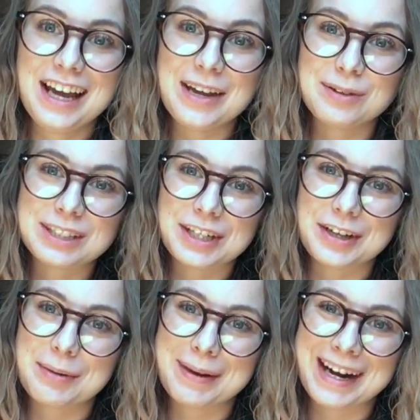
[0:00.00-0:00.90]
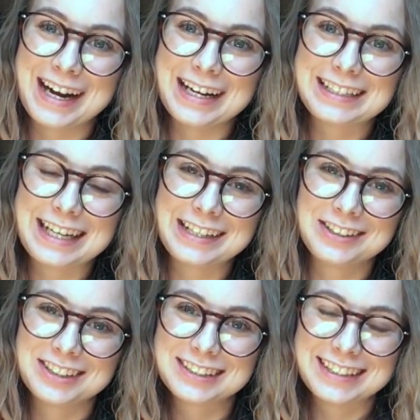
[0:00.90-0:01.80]
It was started by
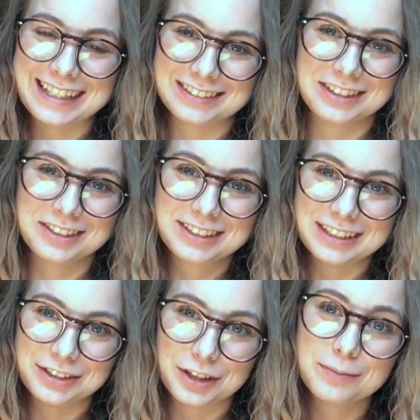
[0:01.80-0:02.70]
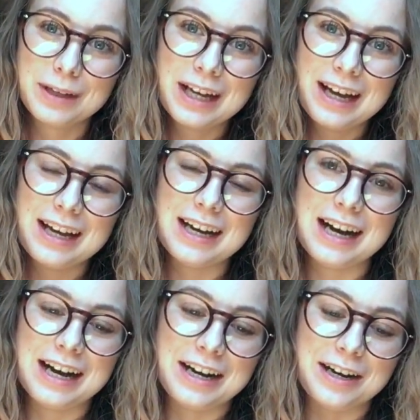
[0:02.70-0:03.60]
Ehlers Danlos syndrome
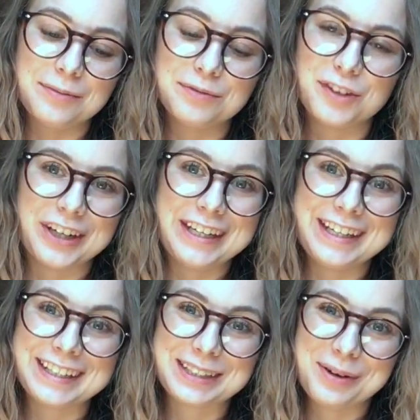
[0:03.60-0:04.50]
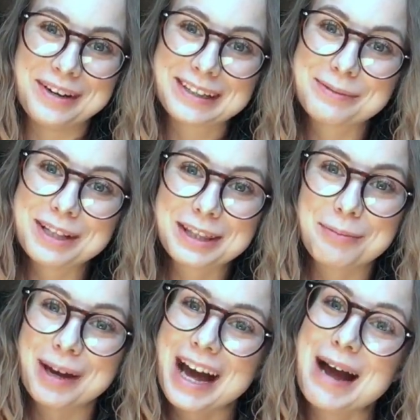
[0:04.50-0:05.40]
for EDS Awareness Month,
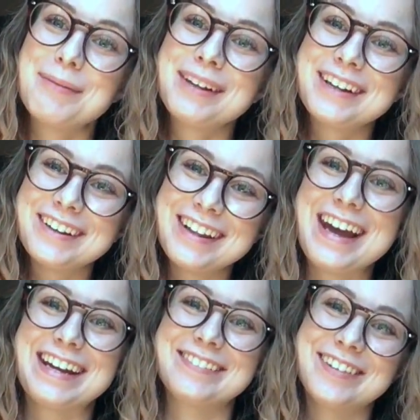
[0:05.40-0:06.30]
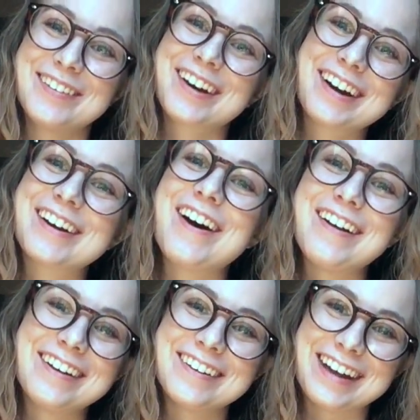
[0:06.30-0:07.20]
but I'm a little late, but we're gonna
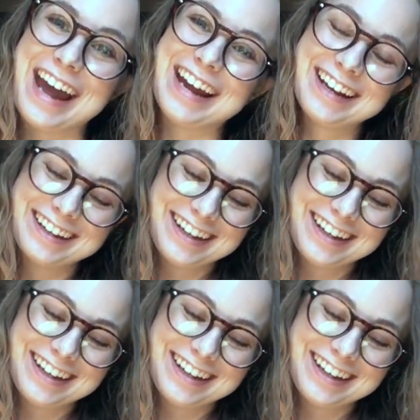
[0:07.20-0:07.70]
call it okay.